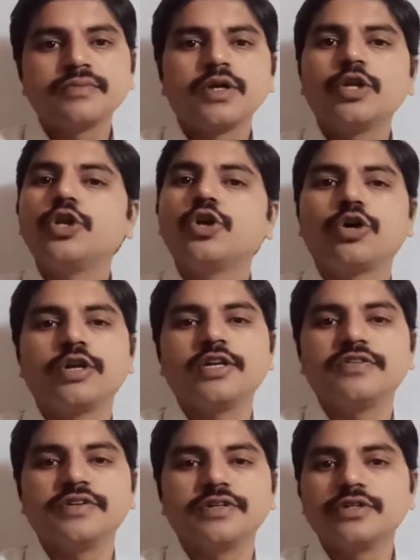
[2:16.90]

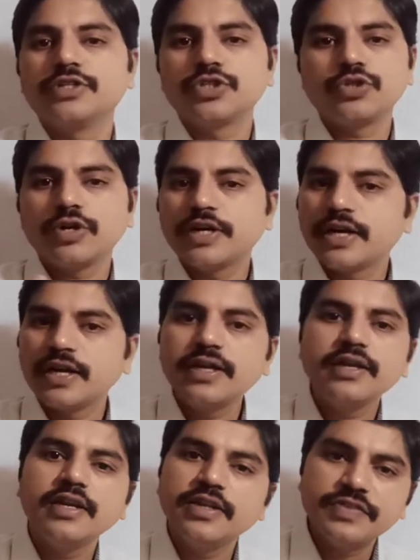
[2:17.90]
Non-living. It's not
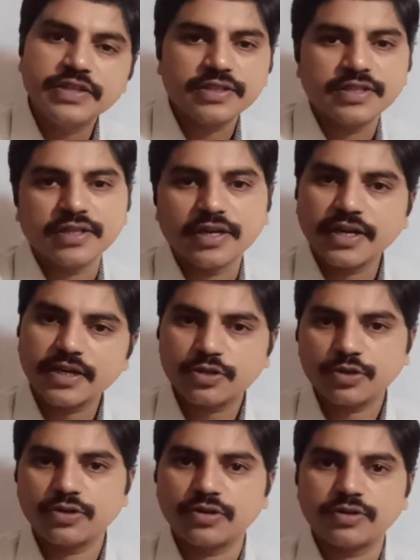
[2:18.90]
a living thing.
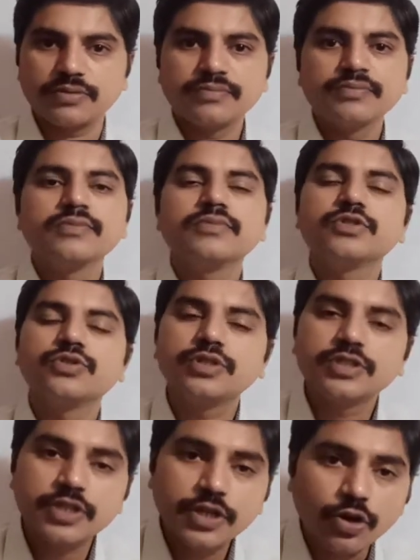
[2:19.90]
Correct or not? So
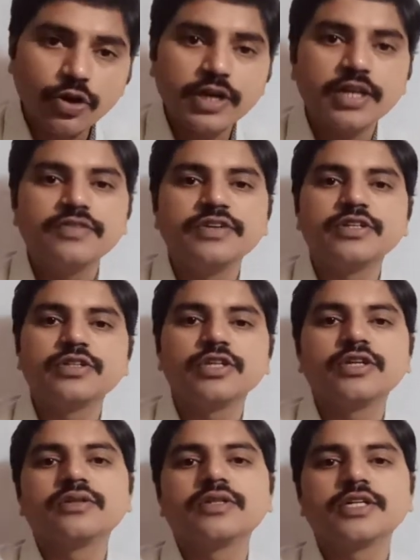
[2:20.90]
it is a non-living
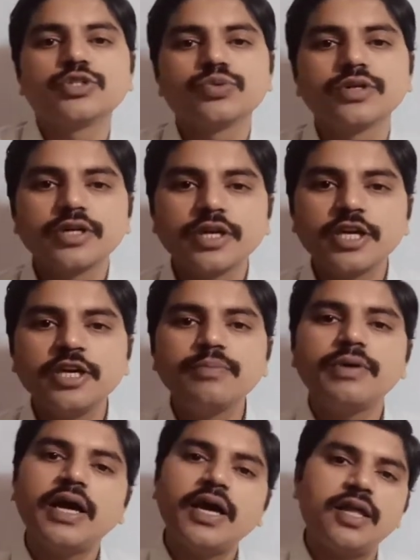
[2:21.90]
thing. That's why
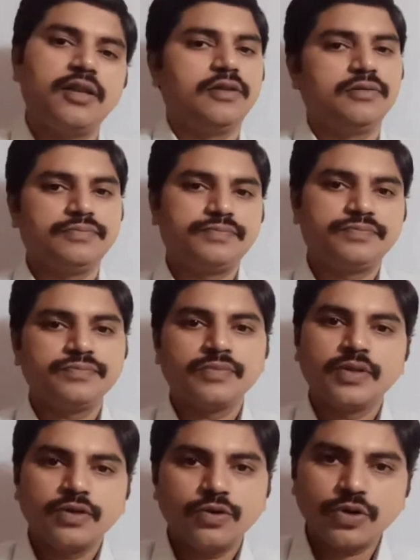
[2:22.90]
keep L.
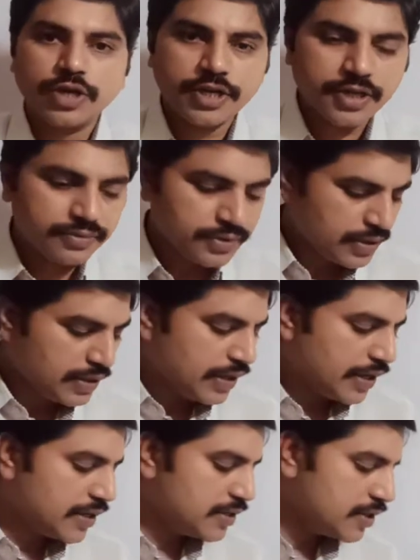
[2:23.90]
Okay na?
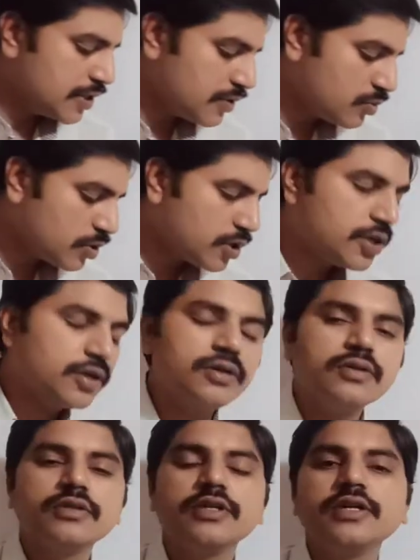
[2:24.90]
And
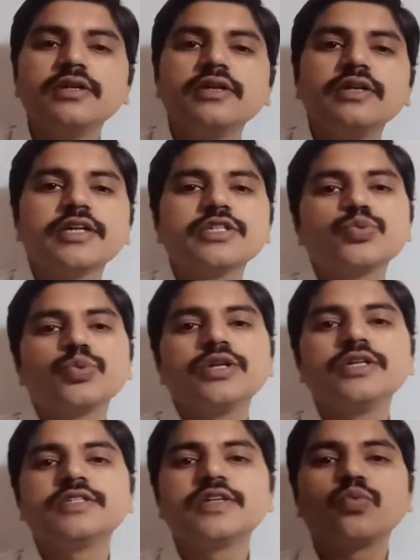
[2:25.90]
then next
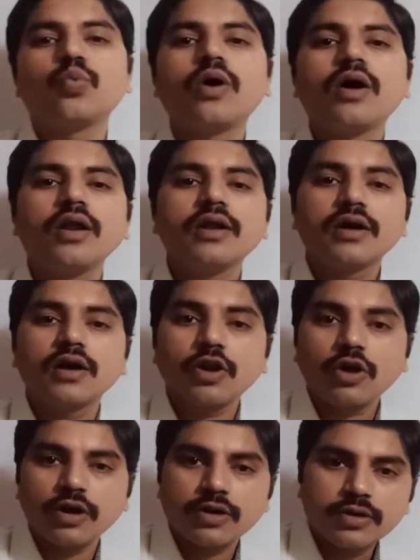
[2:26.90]
one is a wall
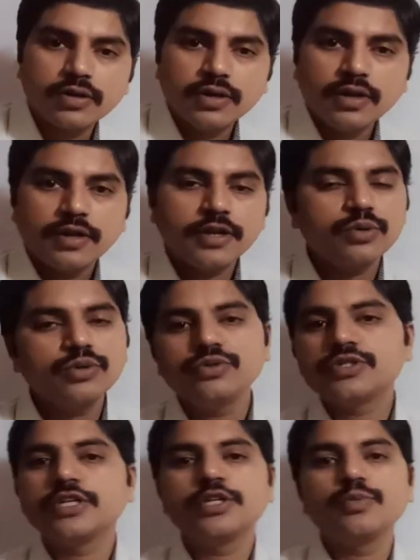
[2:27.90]
clock. Now
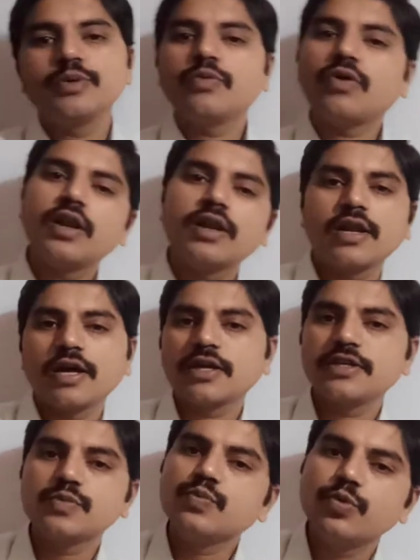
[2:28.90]
you say to me, wall
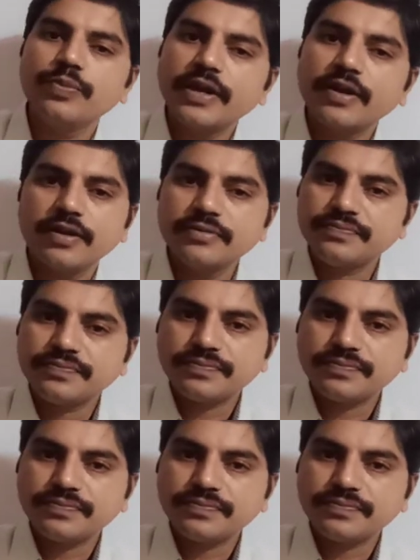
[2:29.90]
clock is moving na?